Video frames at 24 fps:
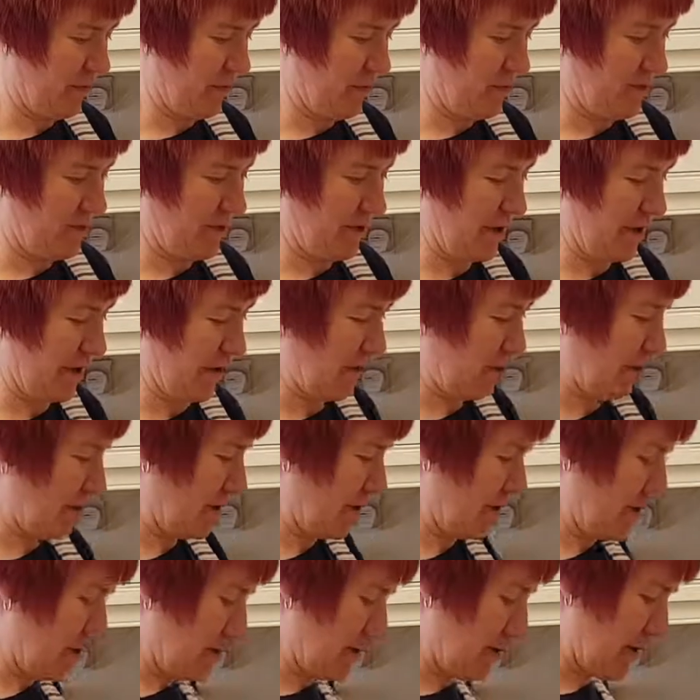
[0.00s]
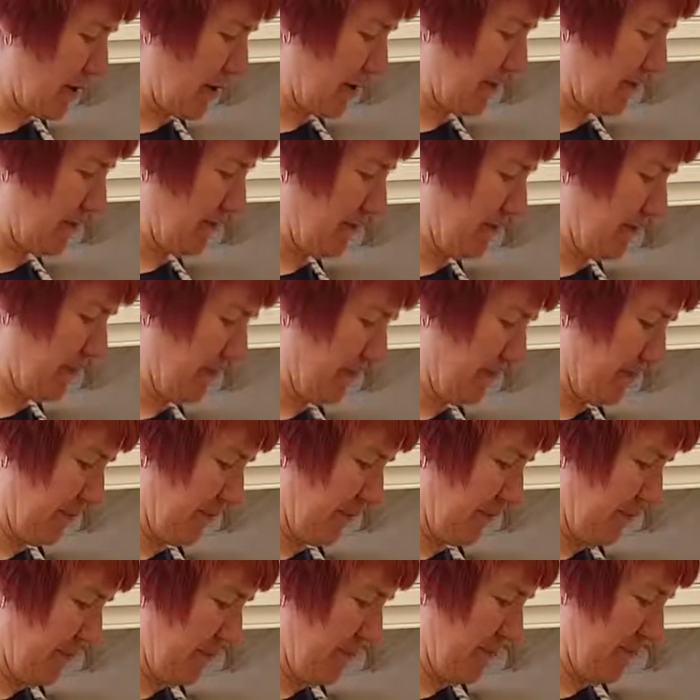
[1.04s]
So that goes in as well.
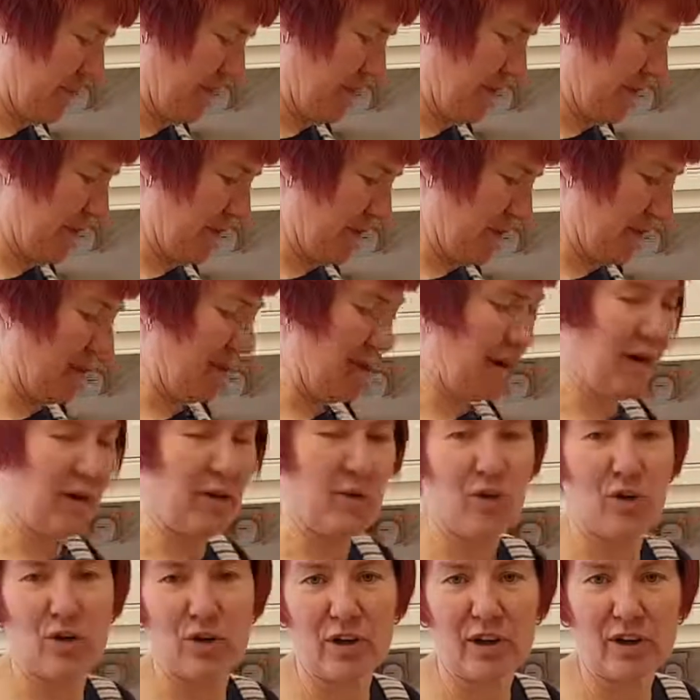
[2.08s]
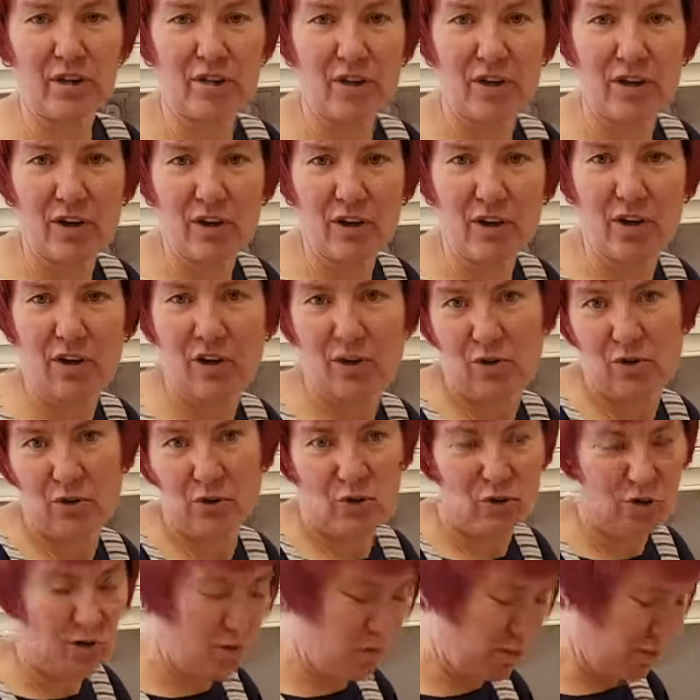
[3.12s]
I'm going to give it a
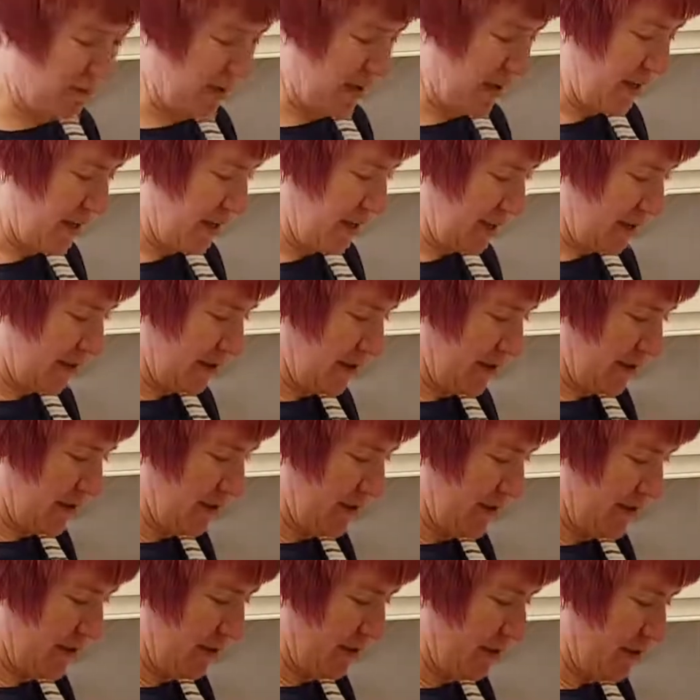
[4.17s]
good old mix.